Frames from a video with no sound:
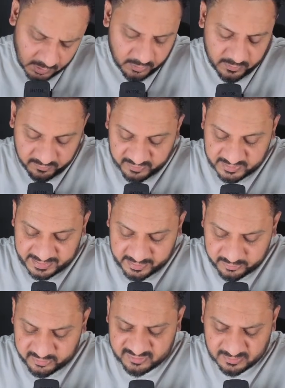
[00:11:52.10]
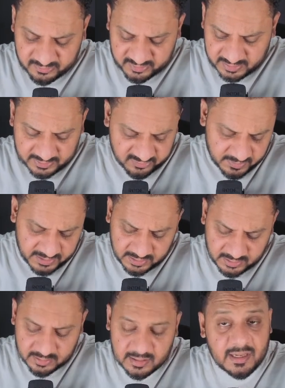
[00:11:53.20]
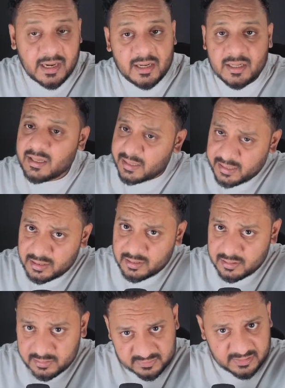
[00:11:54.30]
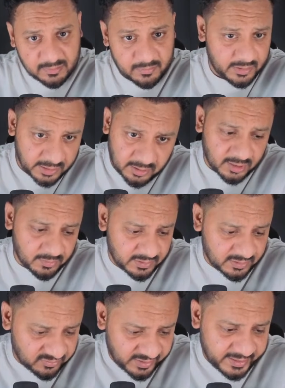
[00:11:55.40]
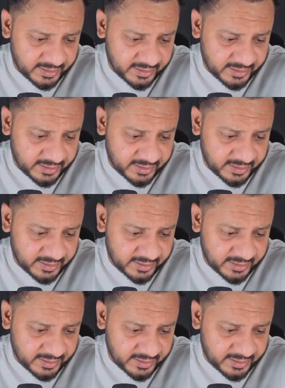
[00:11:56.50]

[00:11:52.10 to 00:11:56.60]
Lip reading: with energy subsidies being cut in some economies, right?